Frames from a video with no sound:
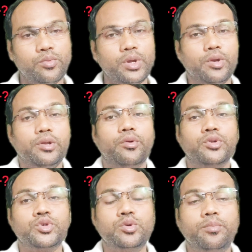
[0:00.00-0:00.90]
We will
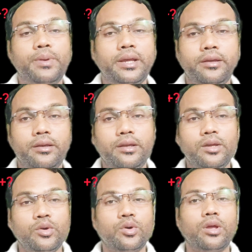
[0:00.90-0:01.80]
go to play.
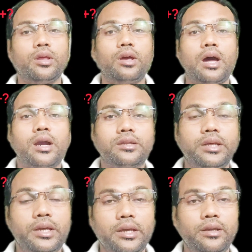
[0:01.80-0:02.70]
Are
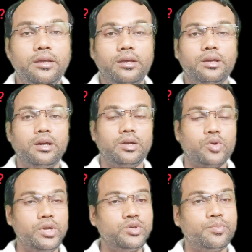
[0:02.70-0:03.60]
they
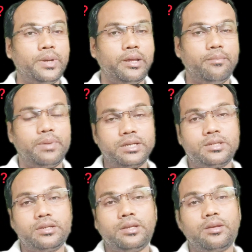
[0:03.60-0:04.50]
going to play?
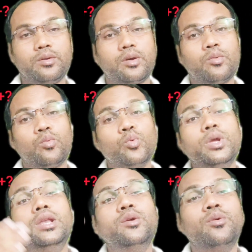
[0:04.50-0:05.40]
But
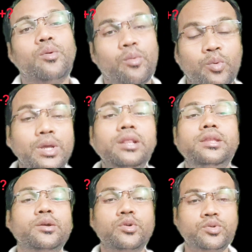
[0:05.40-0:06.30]

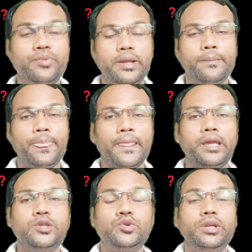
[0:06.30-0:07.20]
will they go to play?
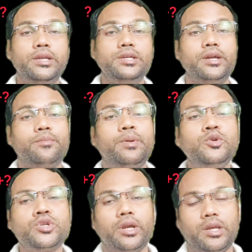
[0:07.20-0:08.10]
It will indicate
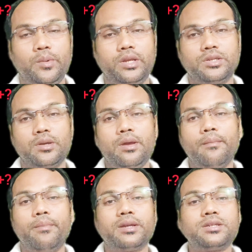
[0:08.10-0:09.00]
future activities.
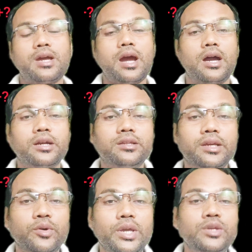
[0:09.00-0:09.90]
But are
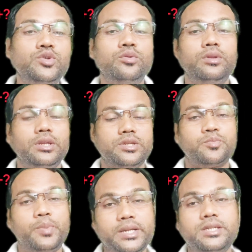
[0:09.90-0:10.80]
they going to? This
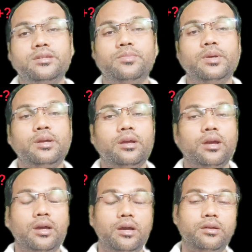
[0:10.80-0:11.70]
is present
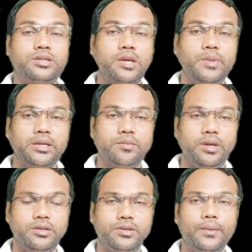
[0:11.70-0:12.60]
time
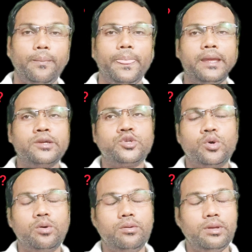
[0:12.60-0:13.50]
activities.
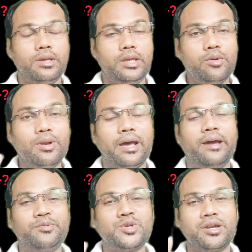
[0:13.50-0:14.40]
So you will
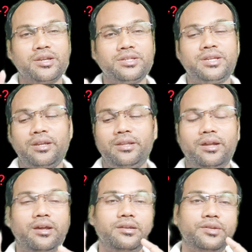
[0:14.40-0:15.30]
have to understand
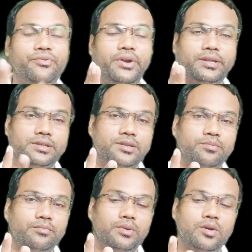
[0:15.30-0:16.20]
the difference
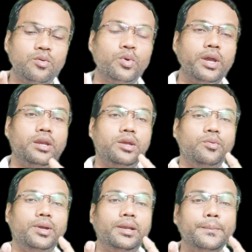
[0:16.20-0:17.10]
when you
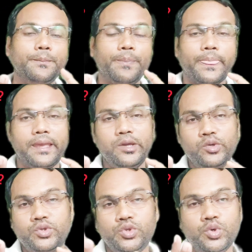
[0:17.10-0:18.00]
will
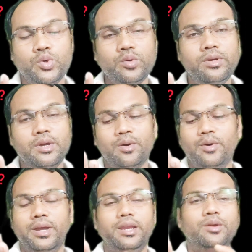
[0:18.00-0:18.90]
use do,
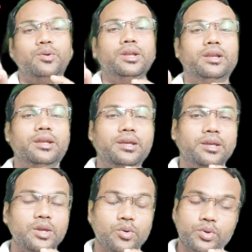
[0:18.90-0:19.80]
when you will
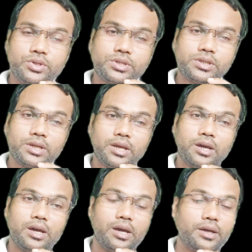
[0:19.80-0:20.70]
use
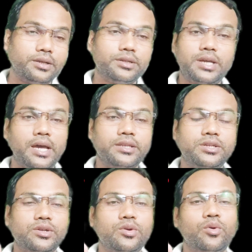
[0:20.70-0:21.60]

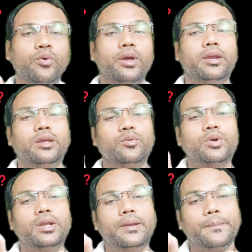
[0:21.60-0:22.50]
does, when you
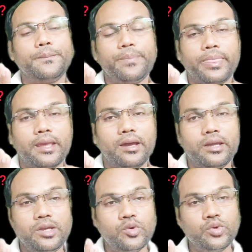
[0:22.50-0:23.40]
will
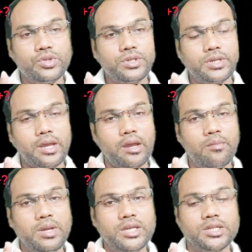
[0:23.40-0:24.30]
use
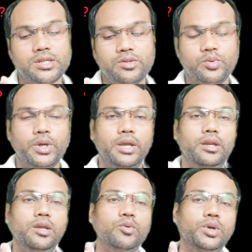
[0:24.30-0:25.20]
am, is, are,
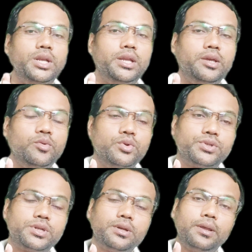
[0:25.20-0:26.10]
when you will
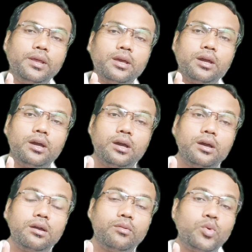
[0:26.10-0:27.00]
use
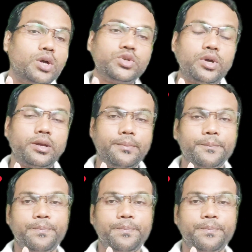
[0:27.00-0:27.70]
was, were.